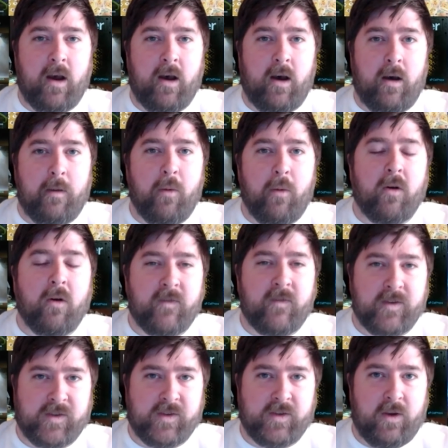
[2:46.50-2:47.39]

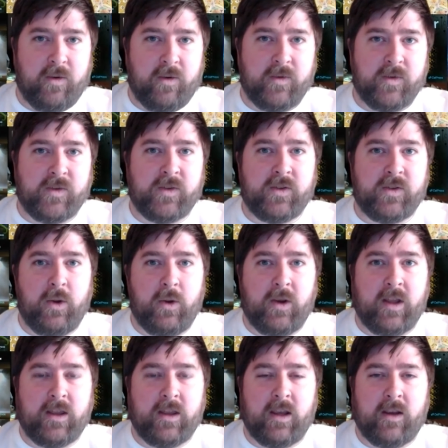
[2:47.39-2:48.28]
amorphous zones. So you
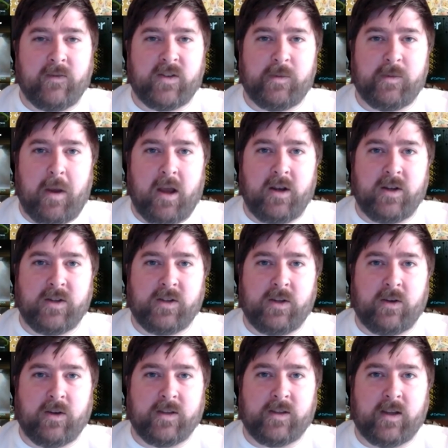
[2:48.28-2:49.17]
can think of spider
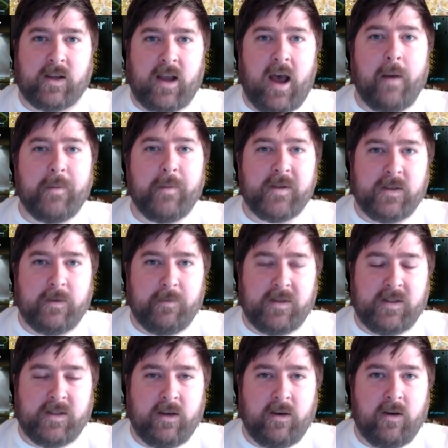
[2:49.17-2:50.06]
silk as a composite
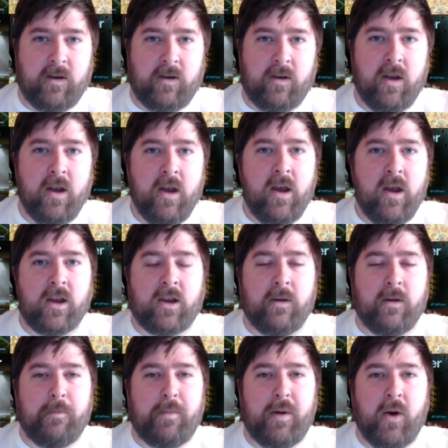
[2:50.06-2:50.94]
material
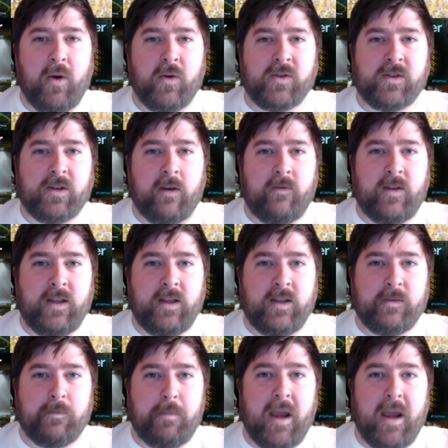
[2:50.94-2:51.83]
composed of
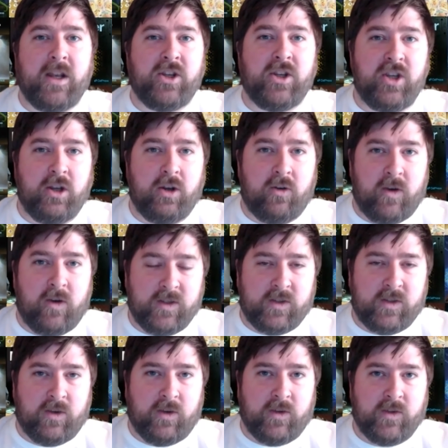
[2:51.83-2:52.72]
these beta sheet
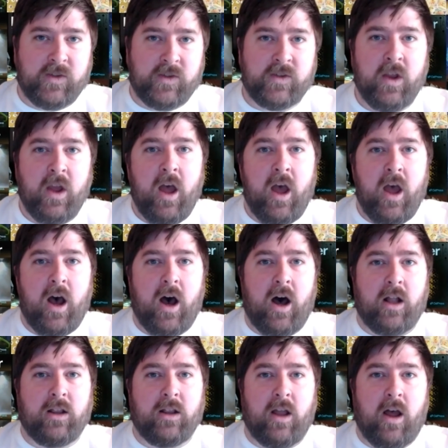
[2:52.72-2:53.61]
crystals
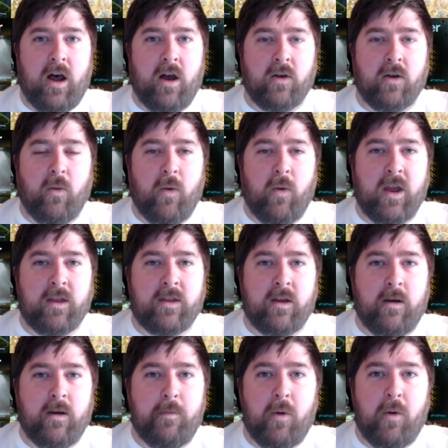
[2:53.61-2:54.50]
along with
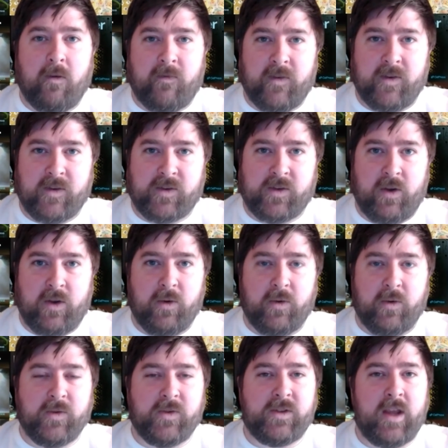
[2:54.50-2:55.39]
amorphous
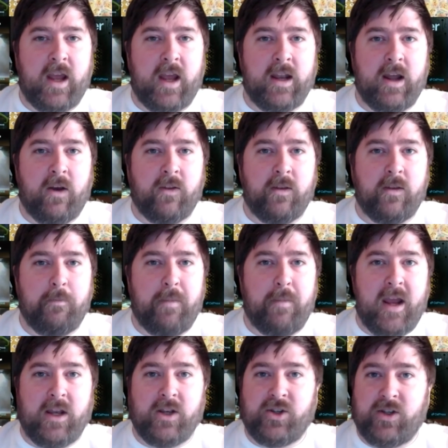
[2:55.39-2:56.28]
zones. And now the
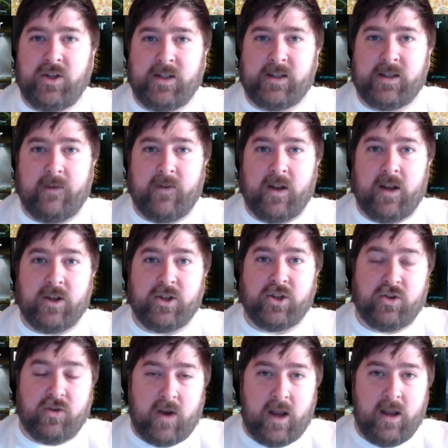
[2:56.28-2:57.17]
beta sheets give it a
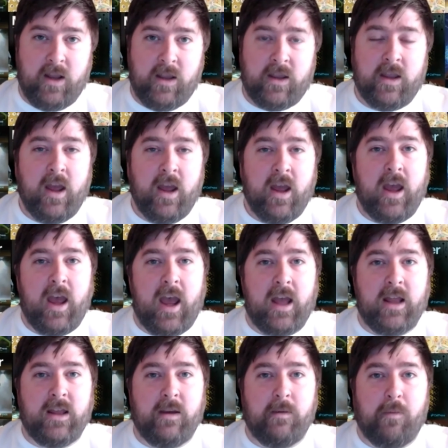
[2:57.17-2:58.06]
strength,
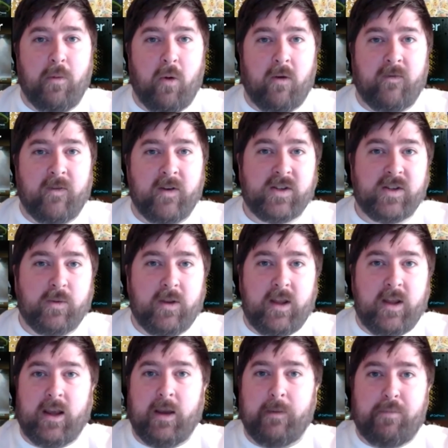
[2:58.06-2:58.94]
and the amorphous, when
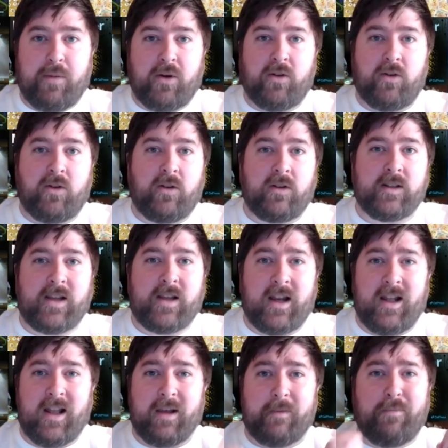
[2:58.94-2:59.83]
they get pulled, it's
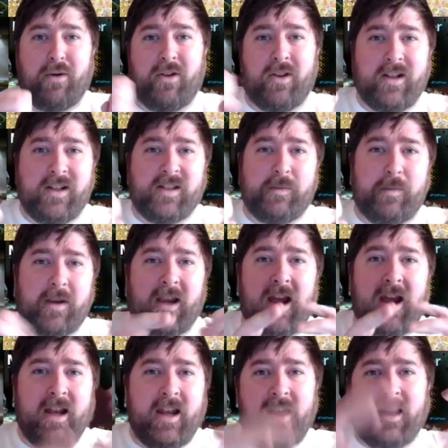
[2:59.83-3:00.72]
kind of like pulling
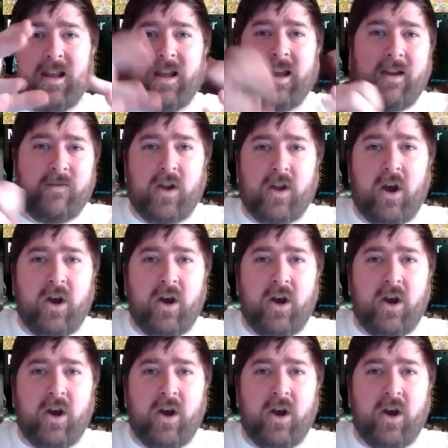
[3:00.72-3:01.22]
spaghetti and they have to